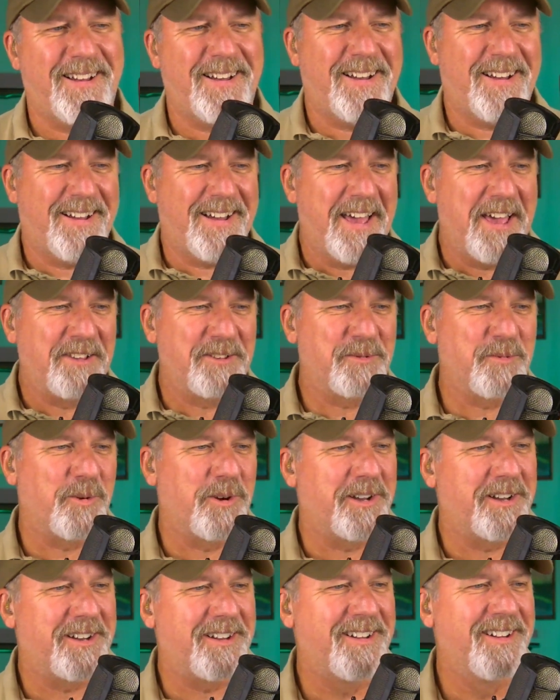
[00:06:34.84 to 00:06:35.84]
as
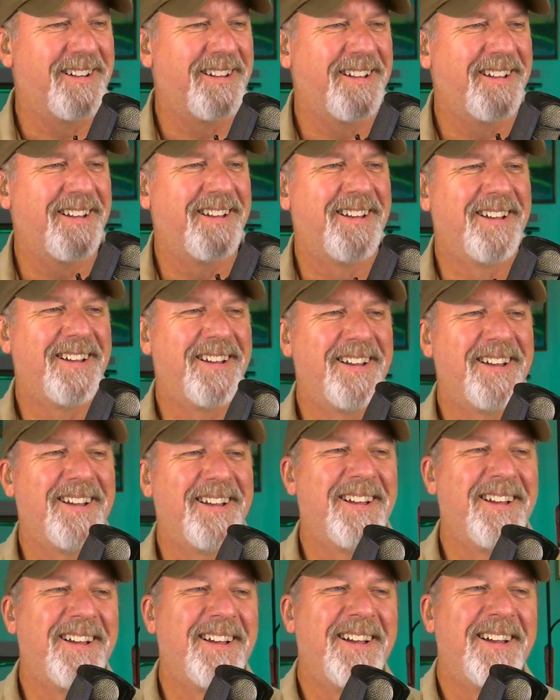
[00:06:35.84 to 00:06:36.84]
well.
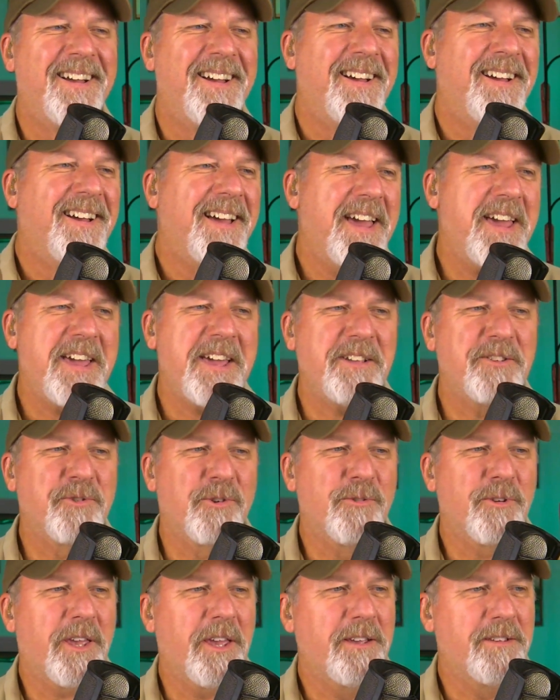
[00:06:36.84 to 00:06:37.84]
Hey,
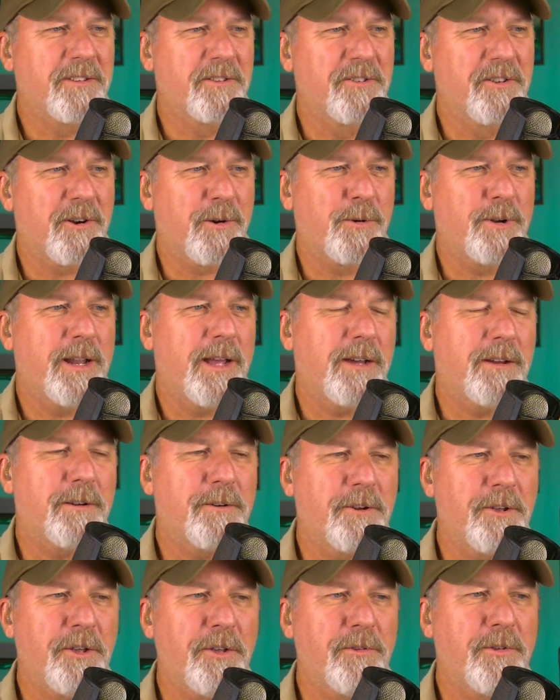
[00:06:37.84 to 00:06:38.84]
Drone Kings in Darwin, how are
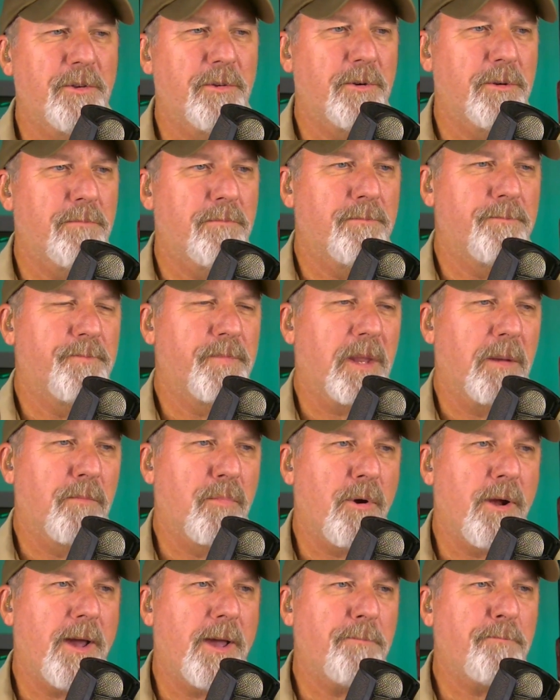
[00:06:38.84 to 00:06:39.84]
you doing,
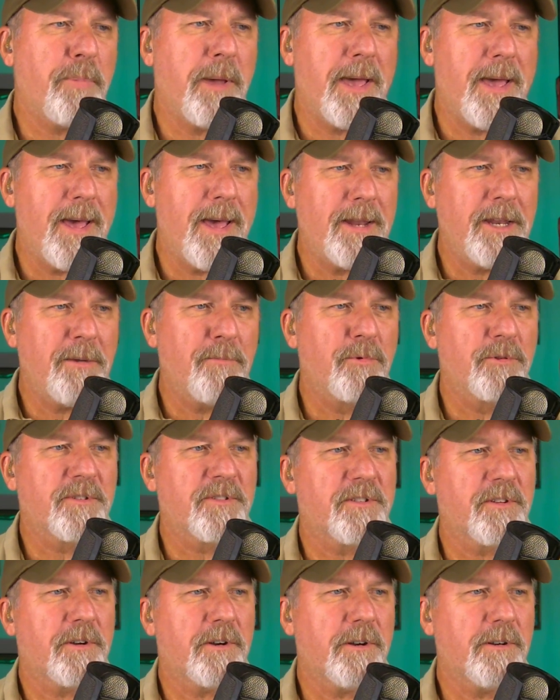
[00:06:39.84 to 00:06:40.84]
Brad? Patty
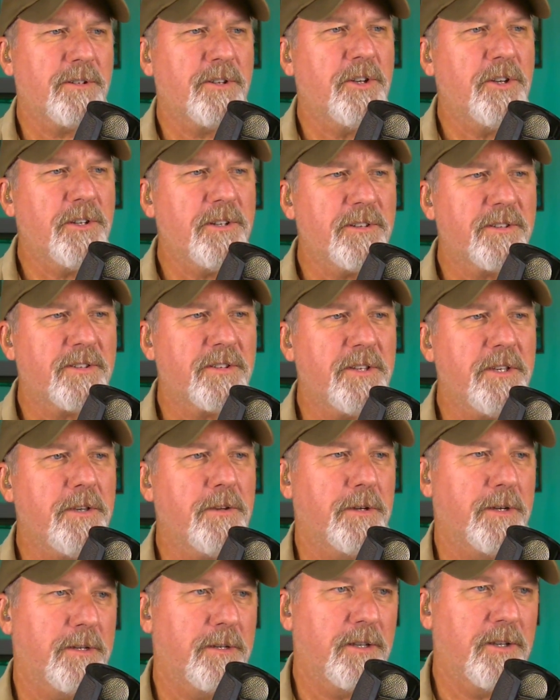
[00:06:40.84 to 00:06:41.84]
Broussard, good to see you.